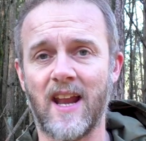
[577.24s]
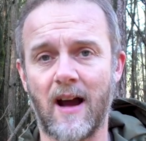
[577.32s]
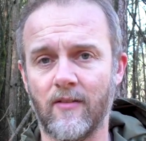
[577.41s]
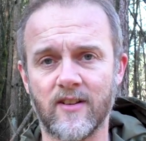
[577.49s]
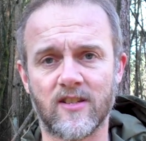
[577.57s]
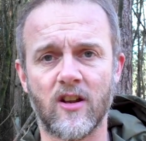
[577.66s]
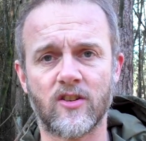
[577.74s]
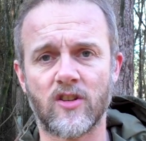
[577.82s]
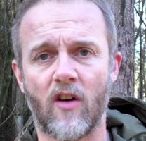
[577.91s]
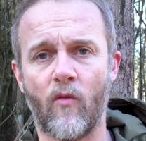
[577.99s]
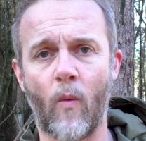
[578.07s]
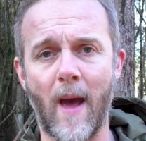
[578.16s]
now. There's no
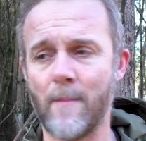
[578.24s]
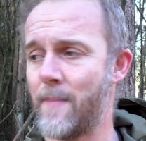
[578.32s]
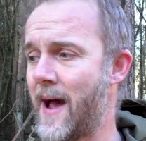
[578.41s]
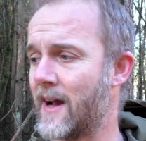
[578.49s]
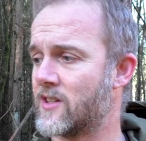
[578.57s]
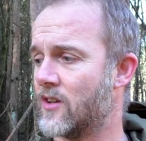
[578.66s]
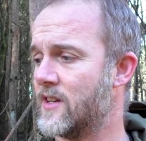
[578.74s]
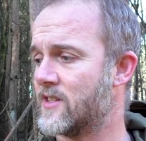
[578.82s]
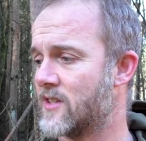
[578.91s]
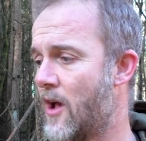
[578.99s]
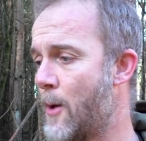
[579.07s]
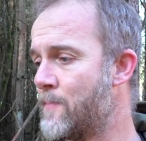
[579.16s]
sort of wet marks on it.
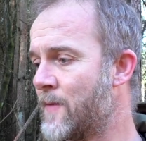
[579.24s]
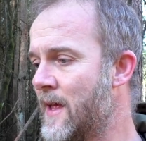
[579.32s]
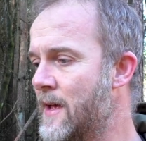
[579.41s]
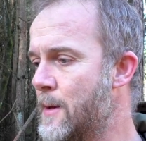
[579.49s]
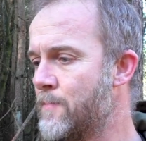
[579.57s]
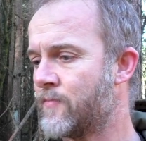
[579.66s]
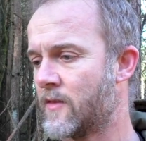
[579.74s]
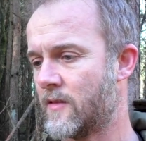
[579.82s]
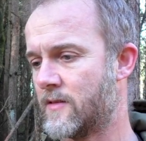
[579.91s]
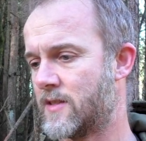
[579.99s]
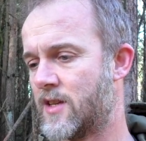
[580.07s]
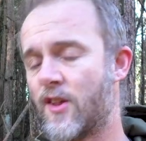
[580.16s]
So
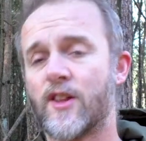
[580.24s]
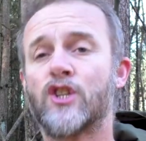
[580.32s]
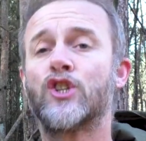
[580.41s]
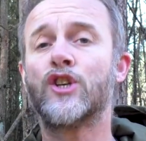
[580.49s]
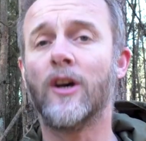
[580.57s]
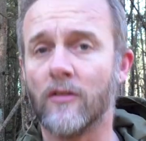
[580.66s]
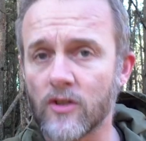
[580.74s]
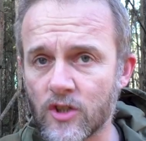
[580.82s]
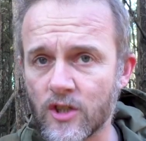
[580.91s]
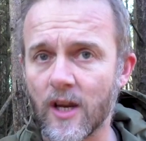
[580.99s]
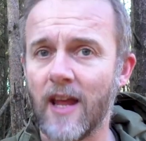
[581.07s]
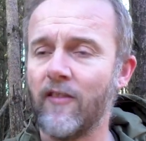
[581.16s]
to the
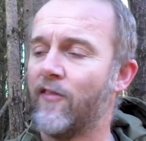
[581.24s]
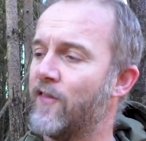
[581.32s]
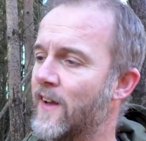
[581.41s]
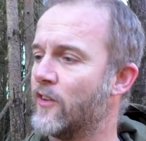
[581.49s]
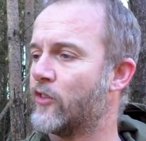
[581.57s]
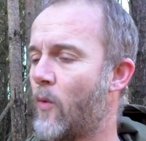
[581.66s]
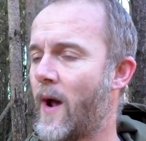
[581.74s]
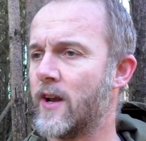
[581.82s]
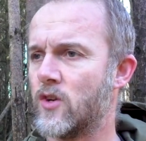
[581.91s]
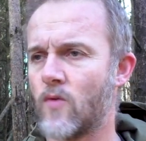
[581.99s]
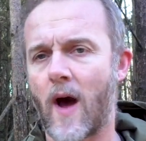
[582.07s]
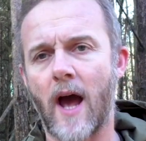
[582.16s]
touch, it feels
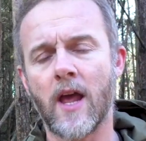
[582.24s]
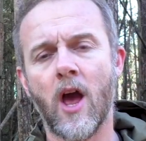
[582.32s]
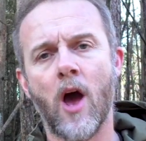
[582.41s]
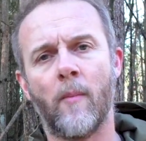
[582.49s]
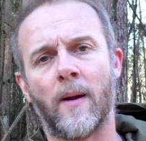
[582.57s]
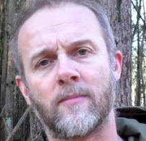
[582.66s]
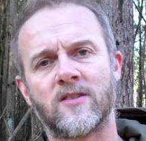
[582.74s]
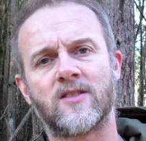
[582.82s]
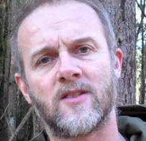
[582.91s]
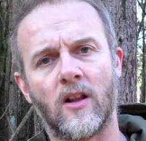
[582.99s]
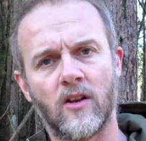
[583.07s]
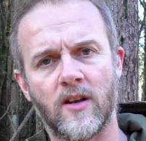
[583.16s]
quite dry, but I'm
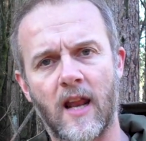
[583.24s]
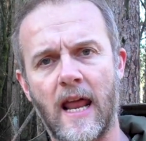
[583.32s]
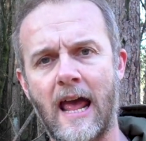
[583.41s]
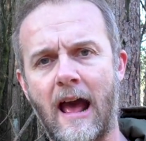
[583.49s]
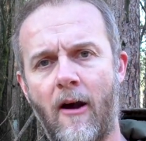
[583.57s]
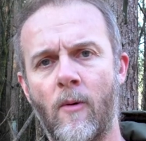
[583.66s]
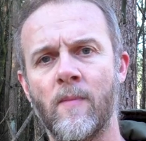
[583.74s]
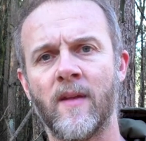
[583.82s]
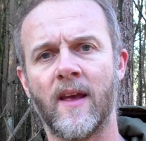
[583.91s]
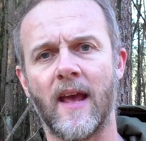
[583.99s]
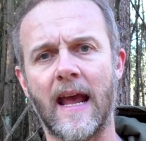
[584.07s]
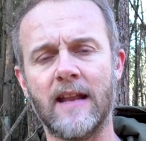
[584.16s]
still gonna lay it out
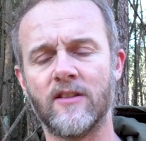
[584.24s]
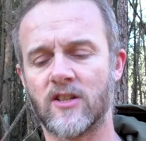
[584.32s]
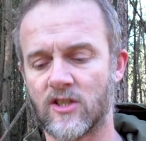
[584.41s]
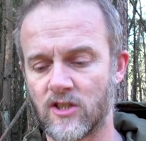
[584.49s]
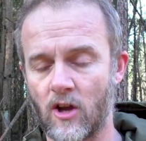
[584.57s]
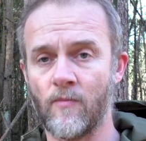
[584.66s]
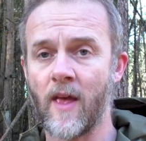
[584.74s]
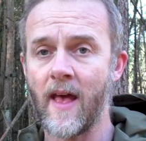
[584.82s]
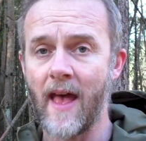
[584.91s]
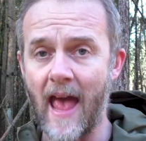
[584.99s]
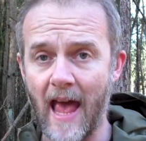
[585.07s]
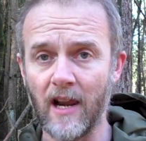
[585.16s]
in the sun,
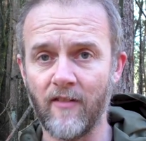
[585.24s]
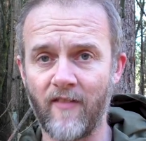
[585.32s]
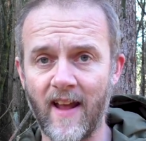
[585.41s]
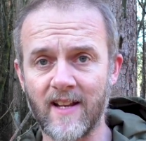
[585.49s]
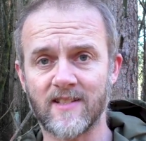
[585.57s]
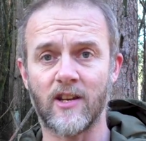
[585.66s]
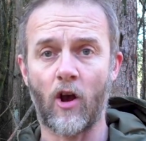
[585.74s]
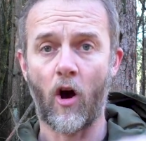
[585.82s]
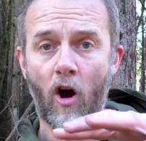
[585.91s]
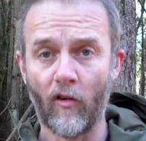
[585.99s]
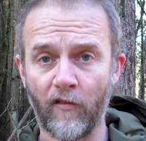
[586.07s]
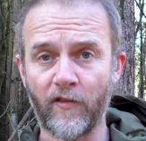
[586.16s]
elevated
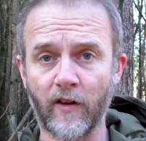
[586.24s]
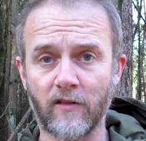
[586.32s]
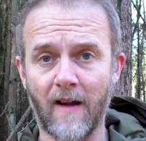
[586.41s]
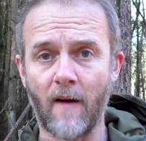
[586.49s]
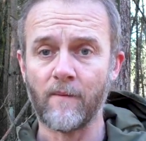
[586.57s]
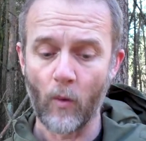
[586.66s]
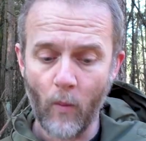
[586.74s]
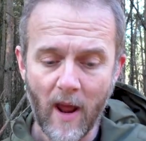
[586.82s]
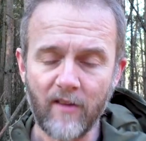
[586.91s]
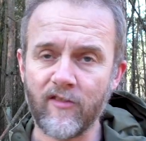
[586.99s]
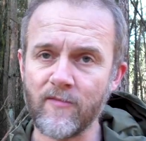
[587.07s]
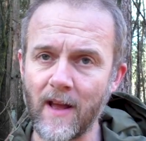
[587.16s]
off the ground,
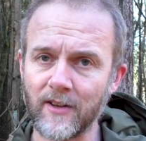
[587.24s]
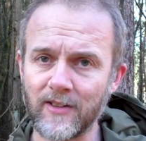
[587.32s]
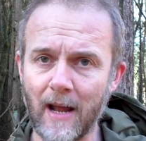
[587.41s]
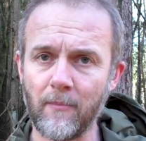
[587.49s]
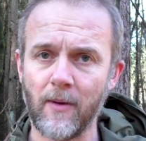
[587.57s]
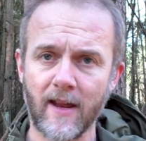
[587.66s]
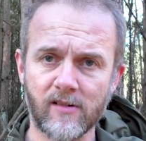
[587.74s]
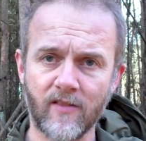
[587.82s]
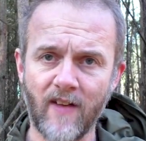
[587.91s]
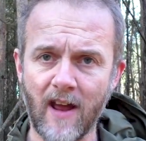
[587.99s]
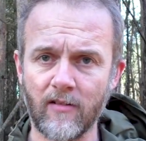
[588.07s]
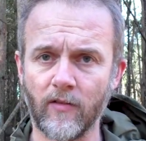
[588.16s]
away from that damp layer
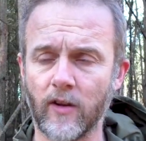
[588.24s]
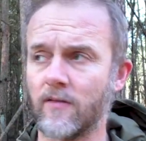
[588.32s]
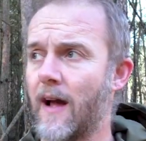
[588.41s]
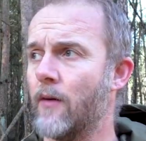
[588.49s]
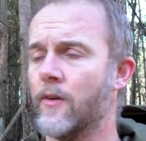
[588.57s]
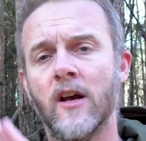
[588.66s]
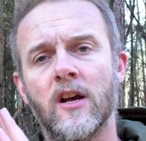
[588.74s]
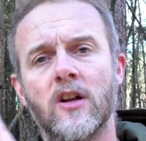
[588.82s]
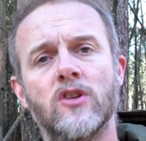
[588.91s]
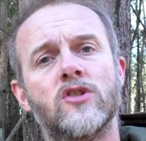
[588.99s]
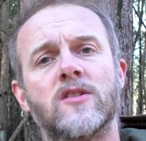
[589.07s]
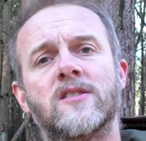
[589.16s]
of air on the ground,
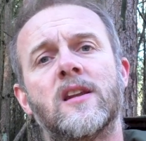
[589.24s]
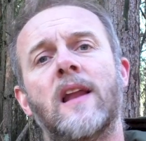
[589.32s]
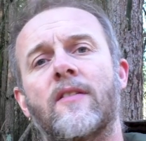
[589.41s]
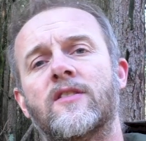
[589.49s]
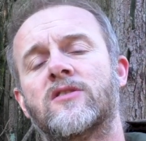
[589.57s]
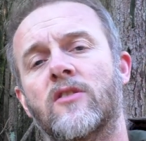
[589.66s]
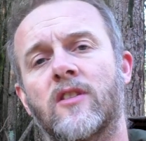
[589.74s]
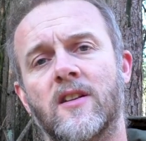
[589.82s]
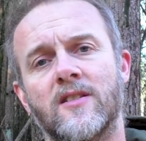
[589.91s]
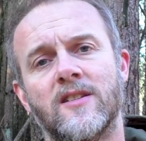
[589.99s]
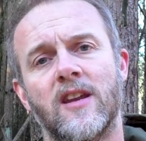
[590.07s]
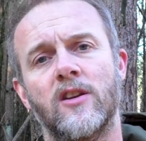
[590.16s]
just to let the sun
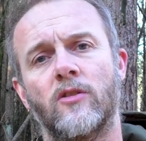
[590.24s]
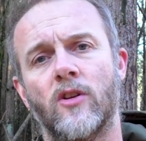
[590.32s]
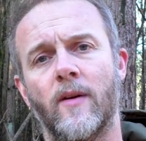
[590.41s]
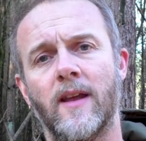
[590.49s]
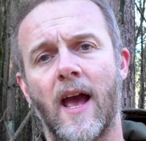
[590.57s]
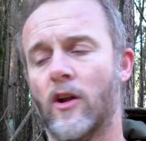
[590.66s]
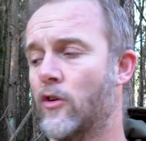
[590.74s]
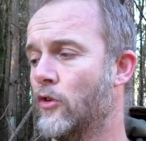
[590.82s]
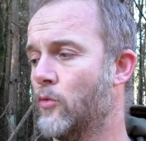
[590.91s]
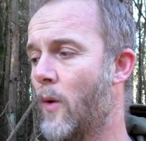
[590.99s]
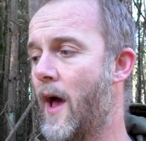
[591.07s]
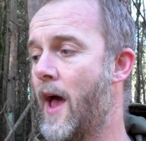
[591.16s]
continue doing her
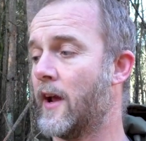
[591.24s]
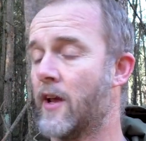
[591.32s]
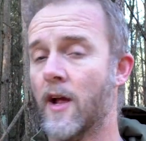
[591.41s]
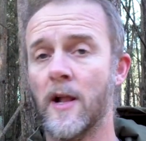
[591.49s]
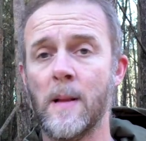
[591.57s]
good work